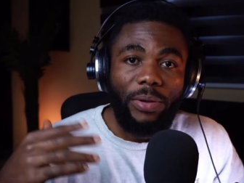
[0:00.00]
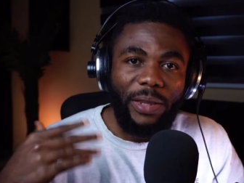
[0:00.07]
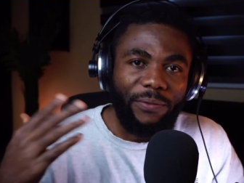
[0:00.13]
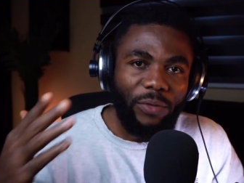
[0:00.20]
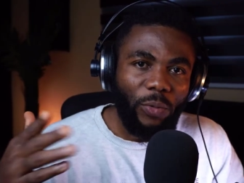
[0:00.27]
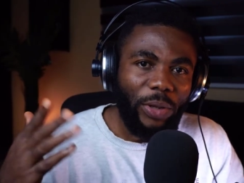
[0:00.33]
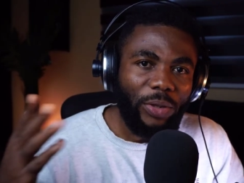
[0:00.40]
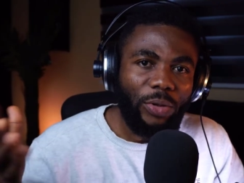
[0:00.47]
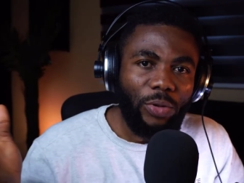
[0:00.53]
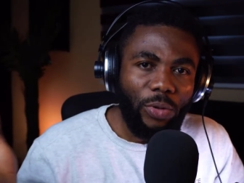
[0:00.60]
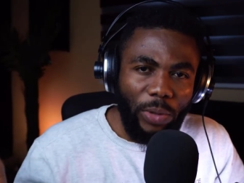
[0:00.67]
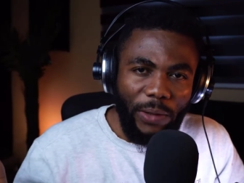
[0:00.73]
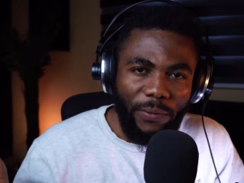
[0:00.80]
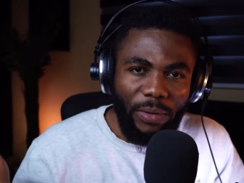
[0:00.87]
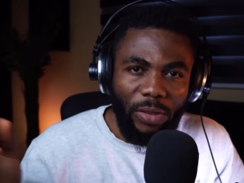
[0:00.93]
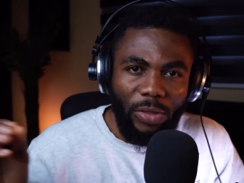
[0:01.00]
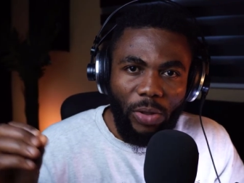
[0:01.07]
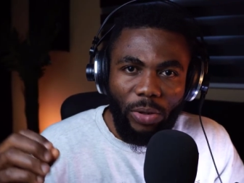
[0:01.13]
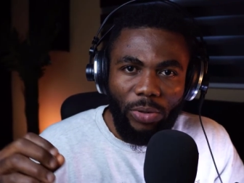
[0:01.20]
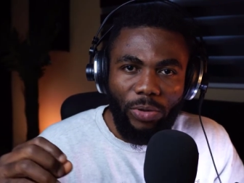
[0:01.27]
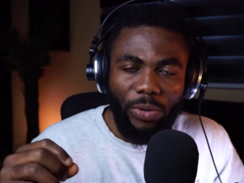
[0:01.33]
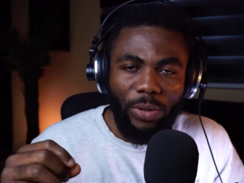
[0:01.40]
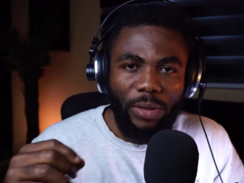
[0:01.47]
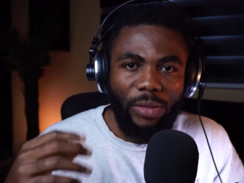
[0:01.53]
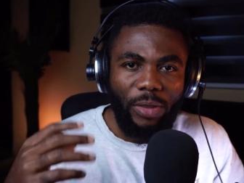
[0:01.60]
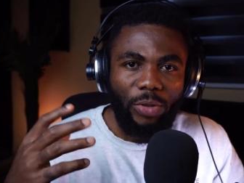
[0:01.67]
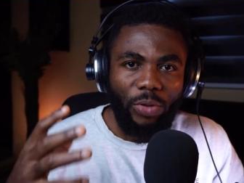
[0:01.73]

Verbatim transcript: But even when you do live in these countries,